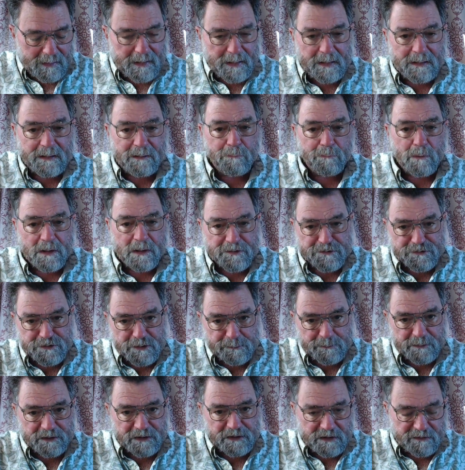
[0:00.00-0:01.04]
and he wants
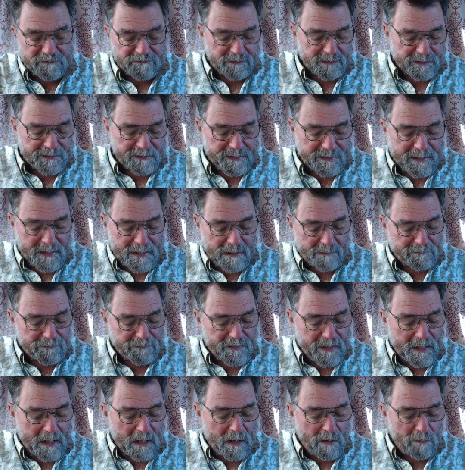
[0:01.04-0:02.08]
them to give an
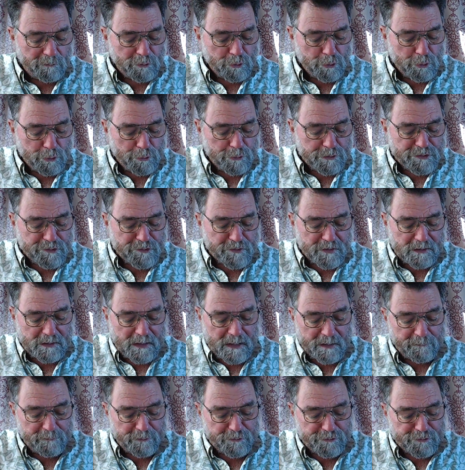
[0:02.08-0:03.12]
account. Thou knewest that
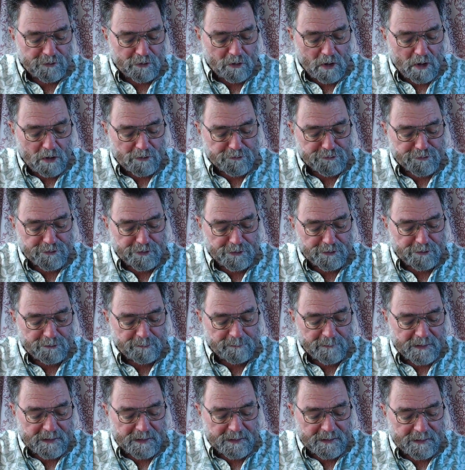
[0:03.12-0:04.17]
I was an
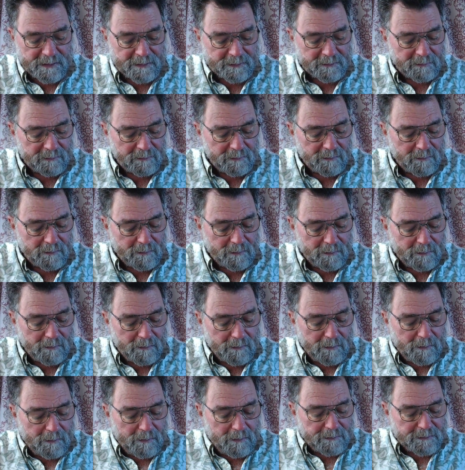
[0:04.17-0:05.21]
austere man,
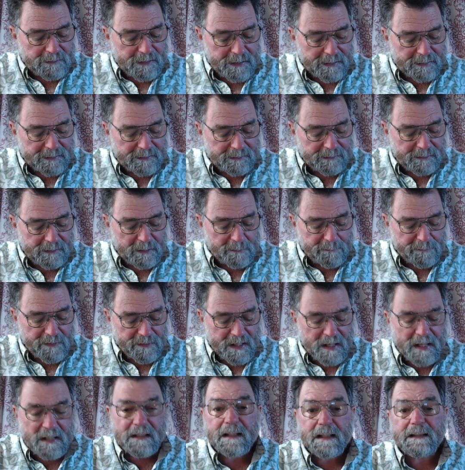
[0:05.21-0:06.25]
taking up
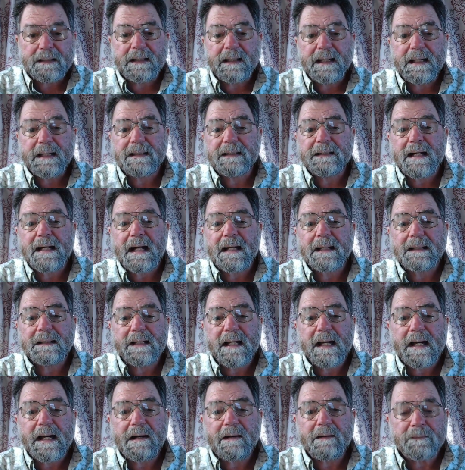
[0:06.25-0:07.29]
that I laid not
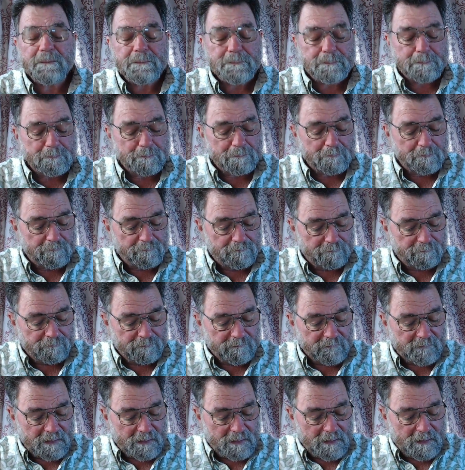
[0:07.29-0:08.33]
down,
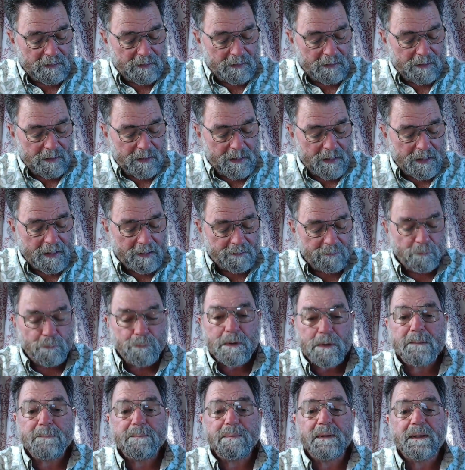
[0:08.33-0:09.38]

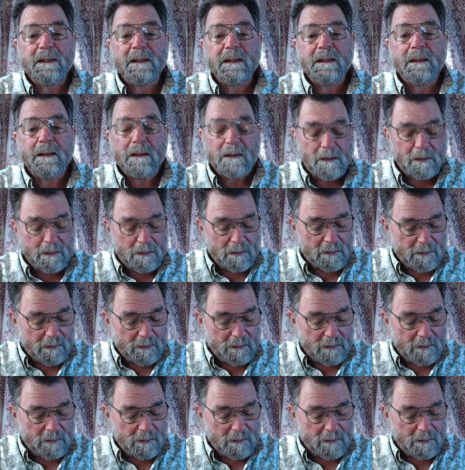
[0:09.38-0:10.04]
and reaping